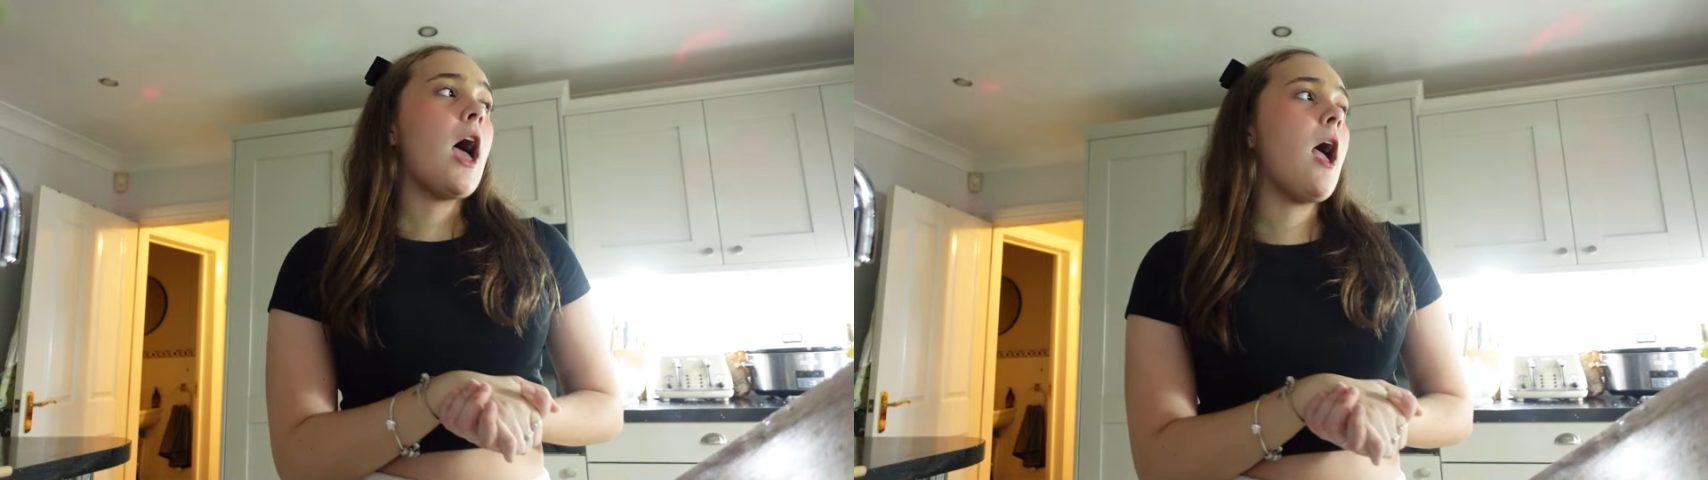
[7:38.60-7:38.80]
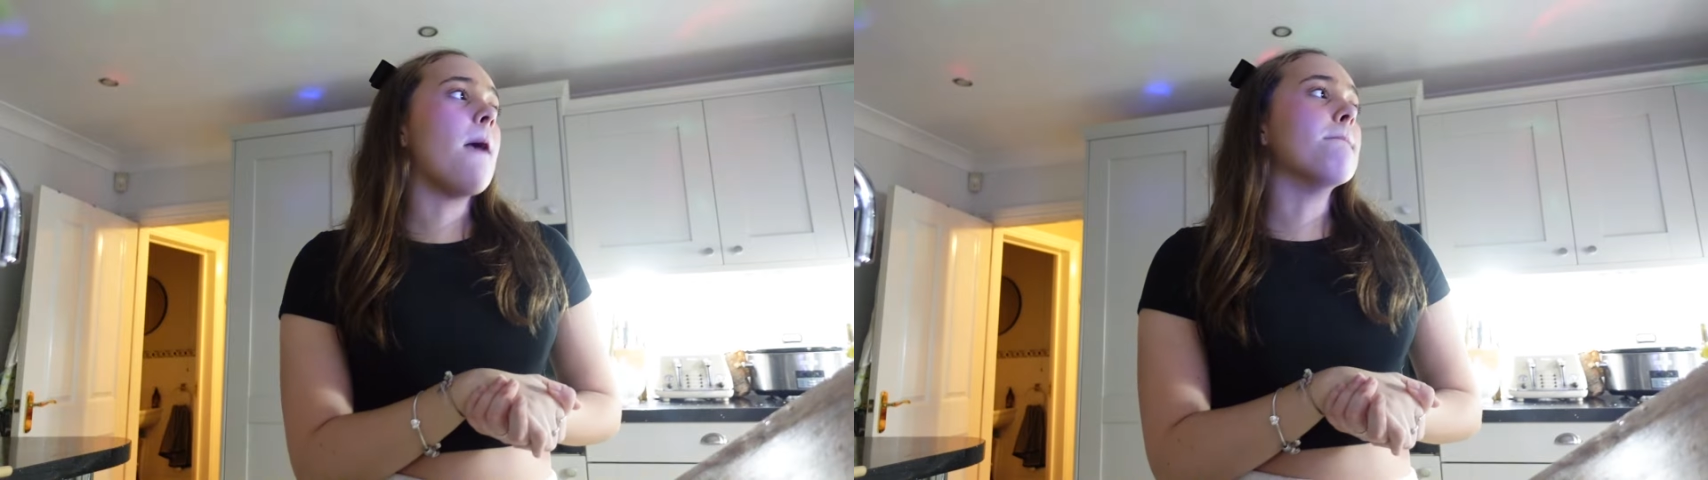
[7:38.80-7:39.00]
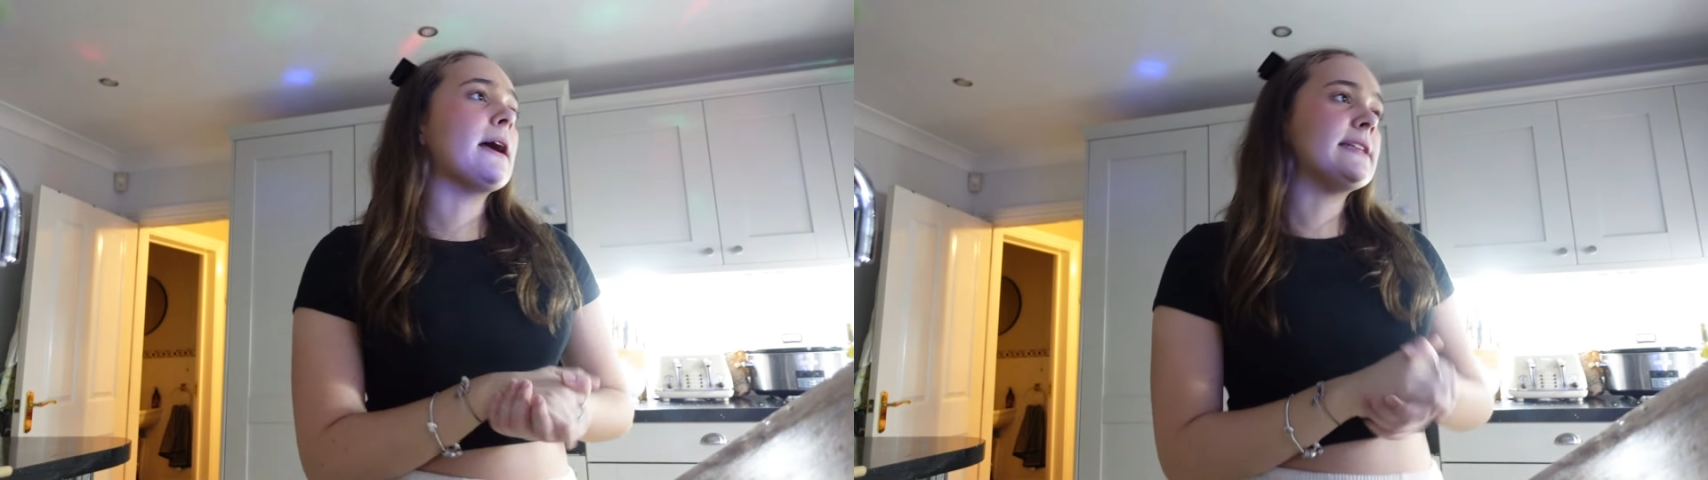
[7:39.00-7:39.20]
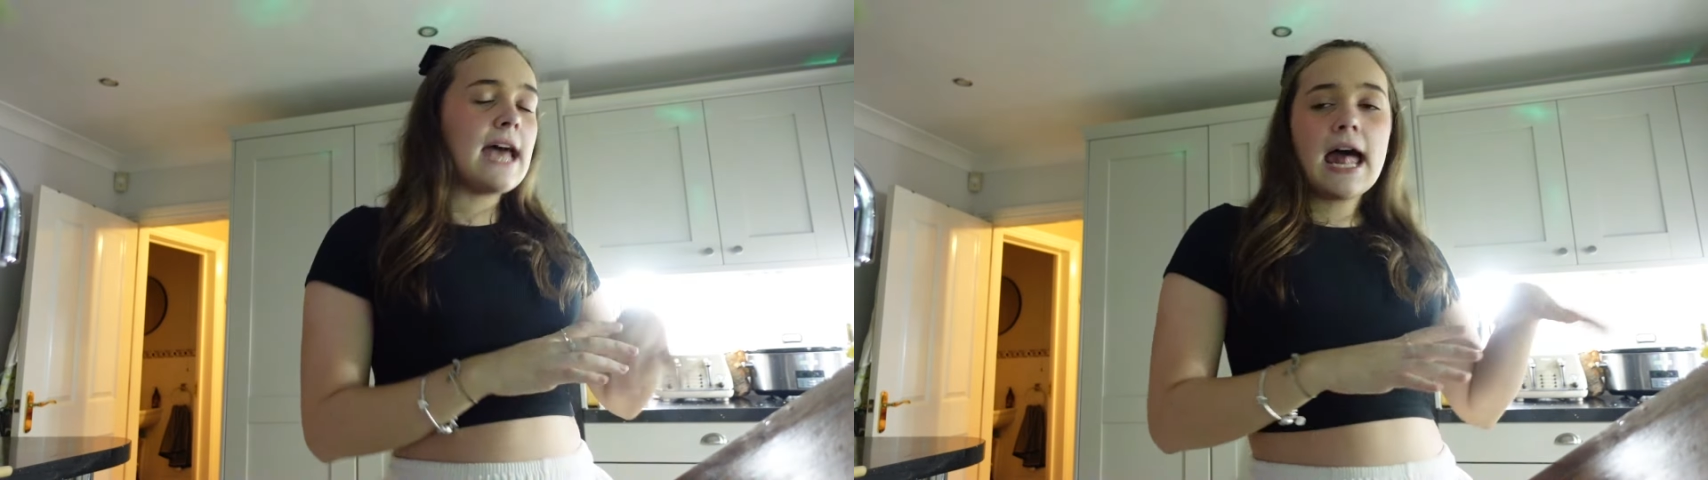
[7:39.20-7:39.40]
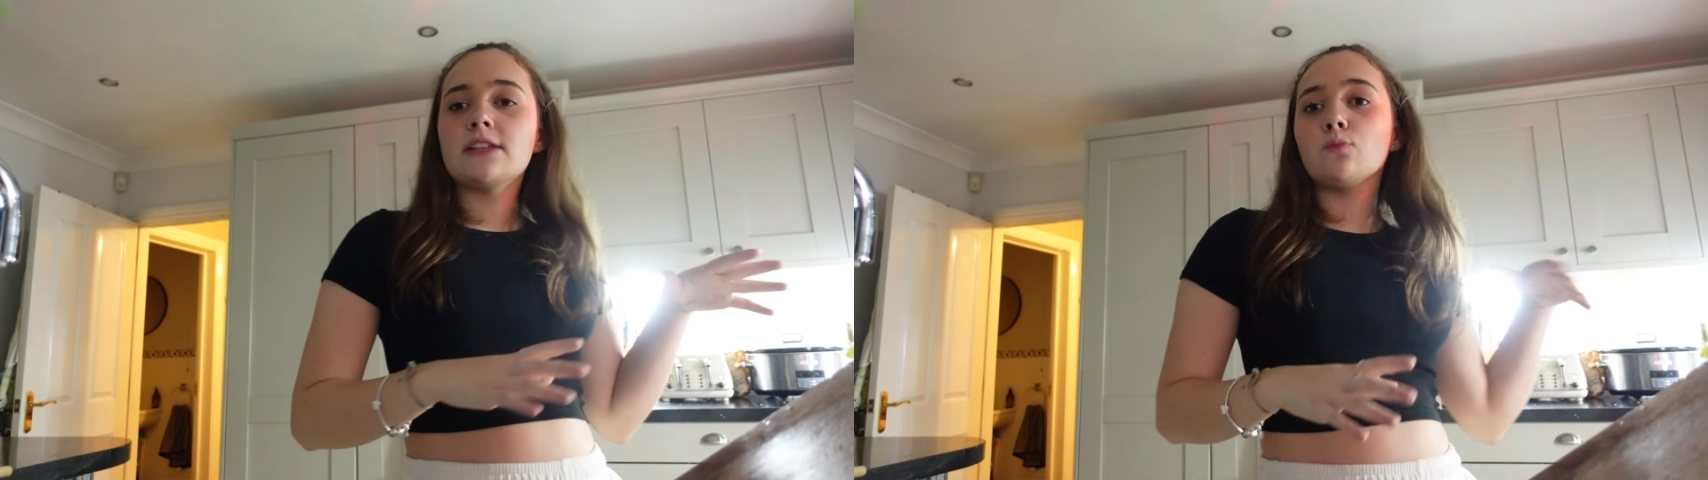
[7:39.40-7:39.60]
Uh, my
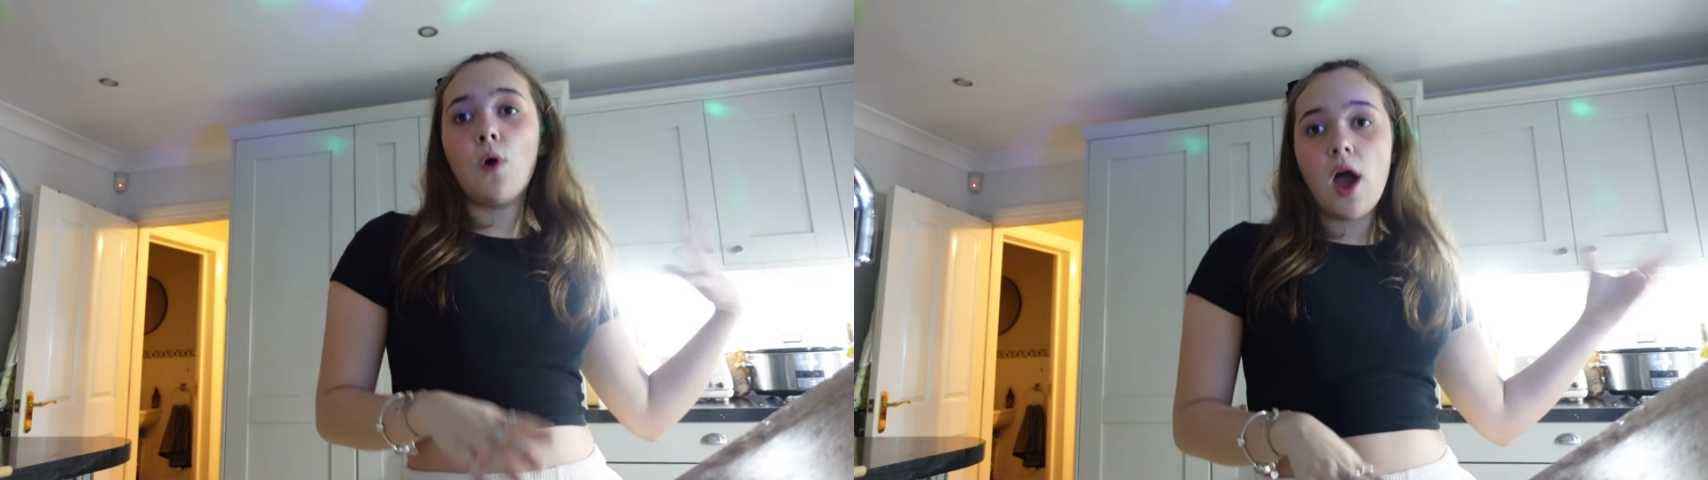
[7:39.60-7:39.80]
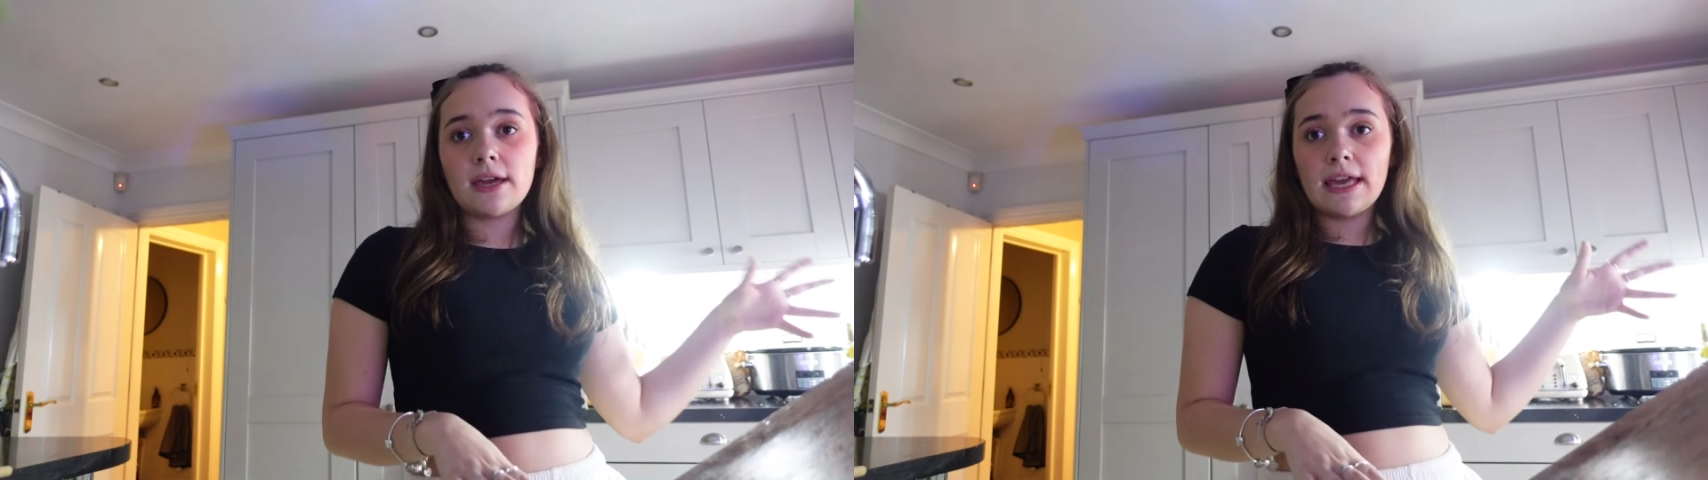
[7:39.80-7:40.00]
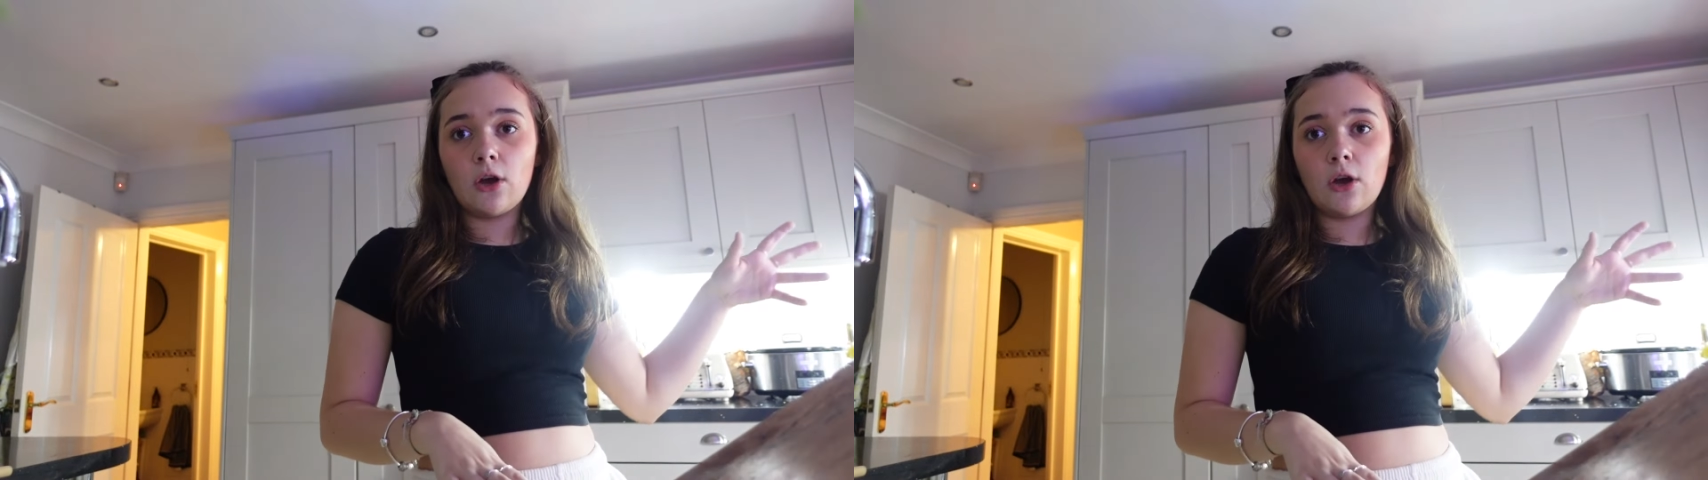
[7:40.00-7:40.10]
dad's working